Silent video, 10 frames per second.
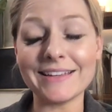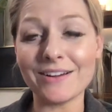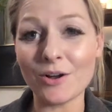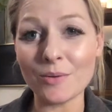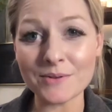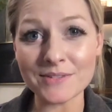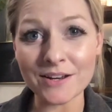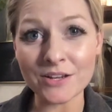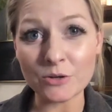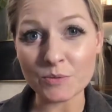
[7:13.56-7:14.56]
Almost
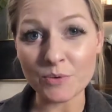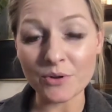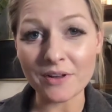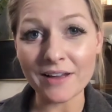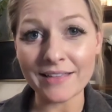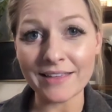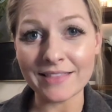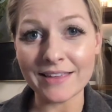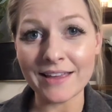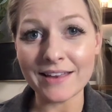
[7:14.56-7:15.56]
unusable. I
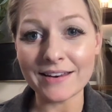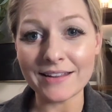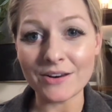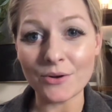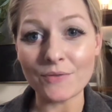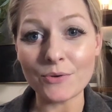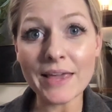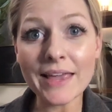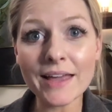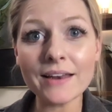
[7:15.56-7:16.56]
think that, if you
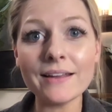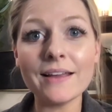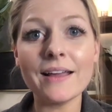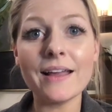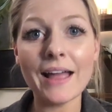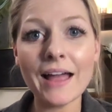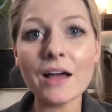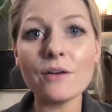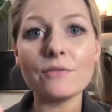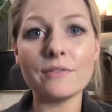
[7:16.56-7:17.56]
can
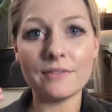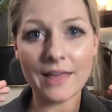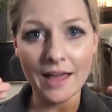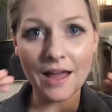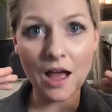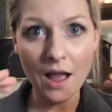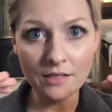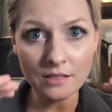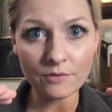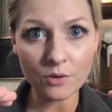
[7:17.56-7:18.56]
have that eye
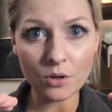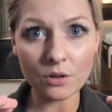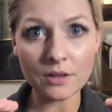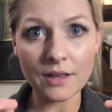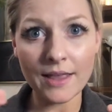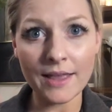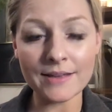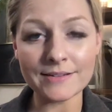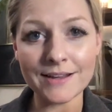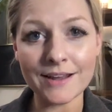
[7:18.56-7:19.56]
level,
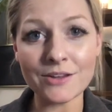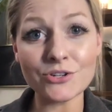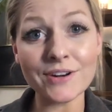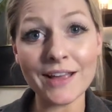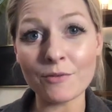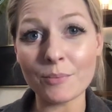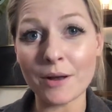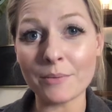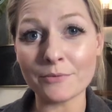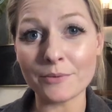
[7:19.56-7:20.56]
and you shouldn't have a
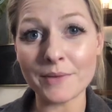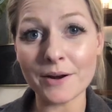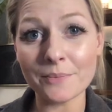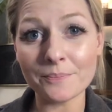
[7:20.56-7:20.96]
problem from there.